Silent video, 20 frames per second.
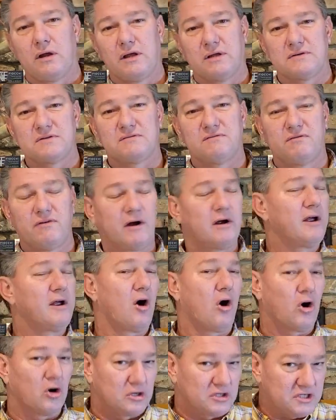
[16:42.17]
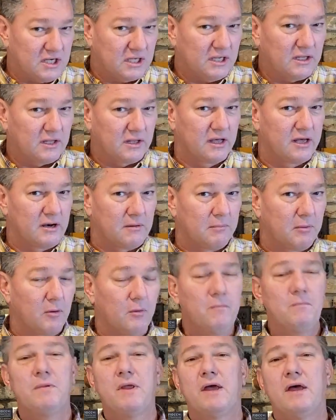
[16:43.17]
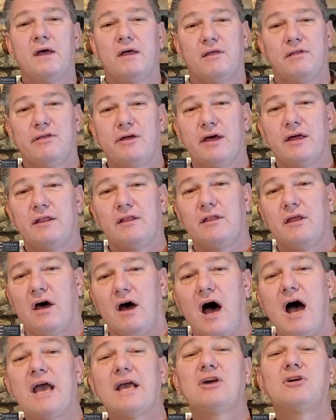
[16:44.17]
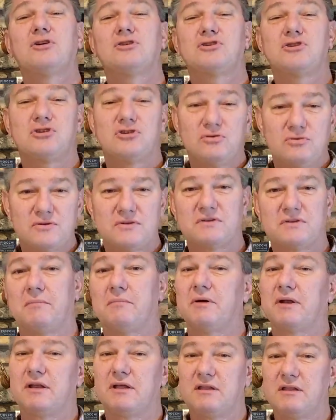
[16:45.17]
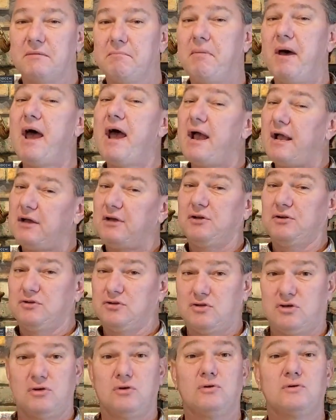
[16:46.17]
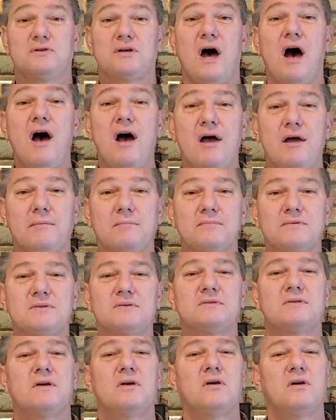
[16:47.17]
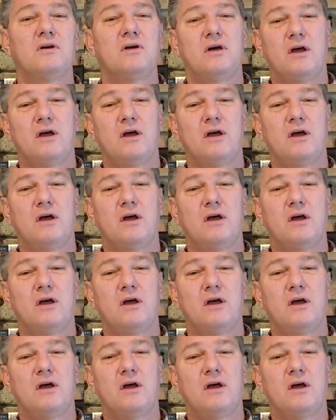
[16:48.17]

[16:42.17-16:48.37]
it's very articulatable that I could shoot somebody in the back 2 times